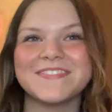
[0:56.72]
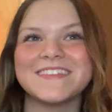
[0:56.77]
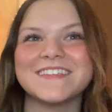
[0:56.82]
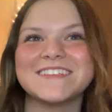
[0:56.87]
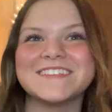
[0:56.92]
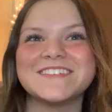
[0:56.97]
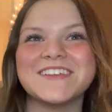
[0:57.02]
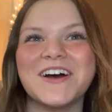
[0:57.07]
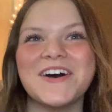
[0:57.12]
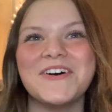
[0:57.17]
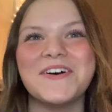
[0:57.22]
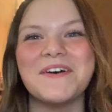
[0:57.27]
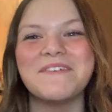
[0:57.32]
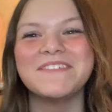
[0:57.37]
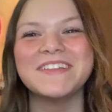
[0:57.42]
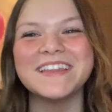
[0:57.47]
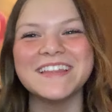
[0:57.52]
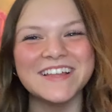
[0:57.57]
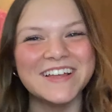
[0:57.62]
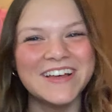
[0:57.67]
so I'm
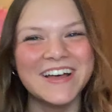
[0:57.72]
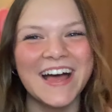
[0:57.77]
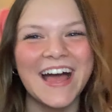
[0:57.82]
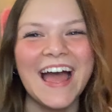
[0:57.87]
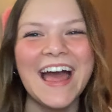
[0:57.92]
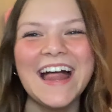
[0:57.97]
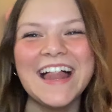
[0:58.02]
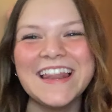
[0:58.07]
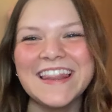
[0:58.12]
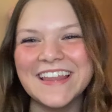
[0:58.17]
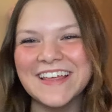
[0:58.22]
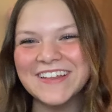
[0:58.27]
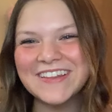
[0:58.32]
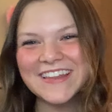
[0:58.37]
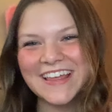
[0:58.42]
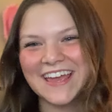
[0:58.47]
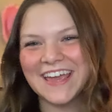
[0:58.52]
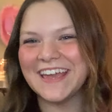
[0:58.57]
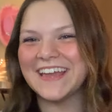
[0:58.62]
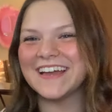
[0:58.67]
a little
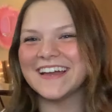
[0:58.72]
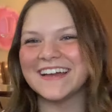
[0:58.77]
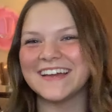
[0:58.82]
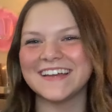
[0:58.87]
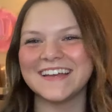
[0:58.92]
late.